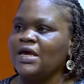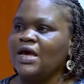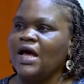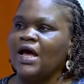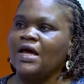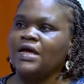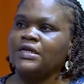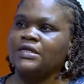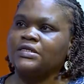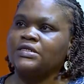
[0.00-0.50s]

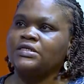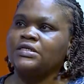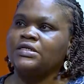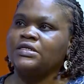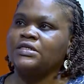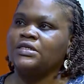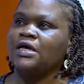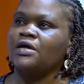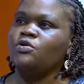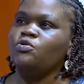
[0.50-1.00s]
and
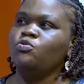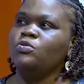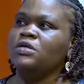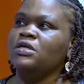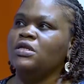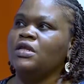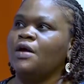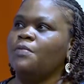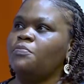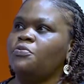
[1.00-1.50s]

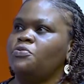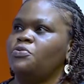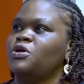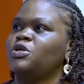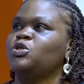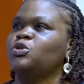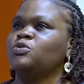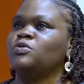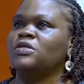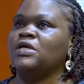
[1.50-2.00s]
they're
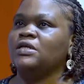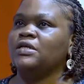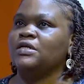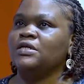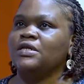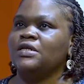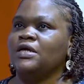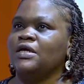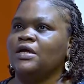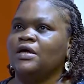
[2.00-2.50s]
pressured, and
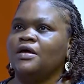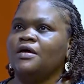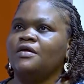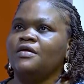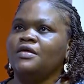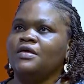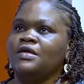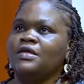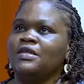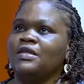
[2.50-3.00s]
then
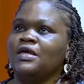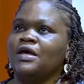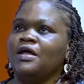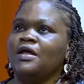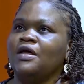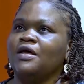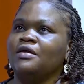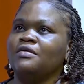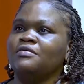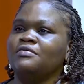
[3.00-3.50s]
they
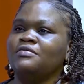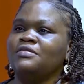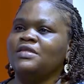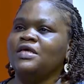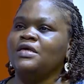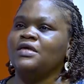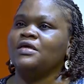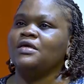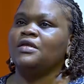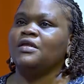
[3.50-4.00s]
are
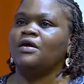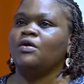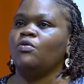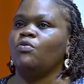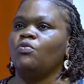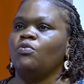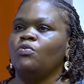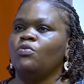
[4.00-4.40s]
thinking that,